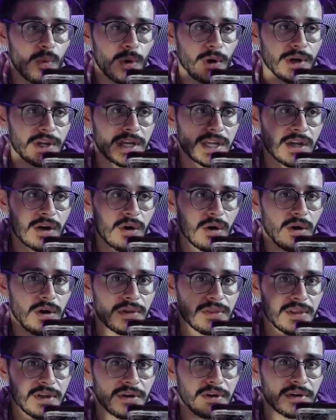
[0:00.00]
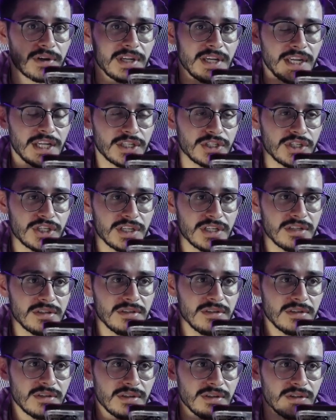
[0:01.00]
working on their
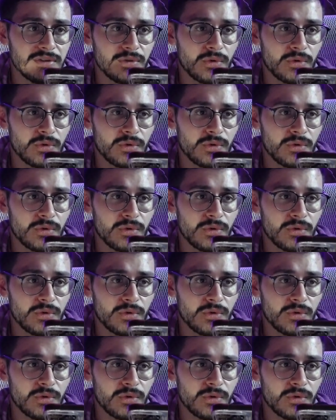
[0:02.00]
kitchen